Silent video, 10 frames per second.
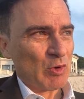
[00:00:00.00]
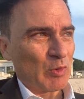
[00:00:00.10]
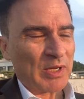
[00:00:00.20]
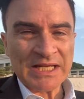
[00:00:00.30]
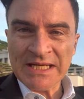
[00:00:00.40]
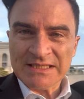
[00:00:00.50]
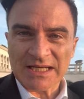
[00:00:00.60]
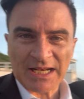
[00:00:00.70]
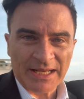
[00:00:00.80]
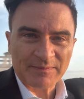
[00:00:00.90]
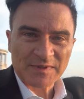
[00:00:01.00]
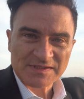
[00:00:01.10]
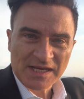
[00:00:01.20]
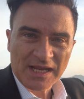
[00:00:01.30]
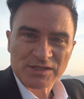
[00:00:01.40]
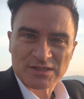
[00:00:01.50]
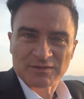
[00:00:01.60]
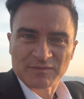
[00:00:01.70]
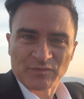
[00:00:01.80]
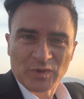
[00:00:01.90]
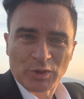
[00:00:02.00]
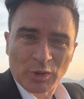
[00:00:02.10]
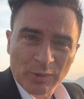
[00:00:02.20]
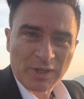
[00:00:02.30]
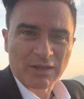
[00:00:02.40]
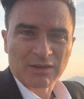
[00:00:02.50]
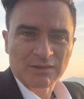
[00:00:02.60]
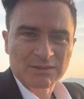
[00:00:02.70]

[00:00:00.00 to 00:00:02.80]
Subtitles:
We need to claim this nation, Korea.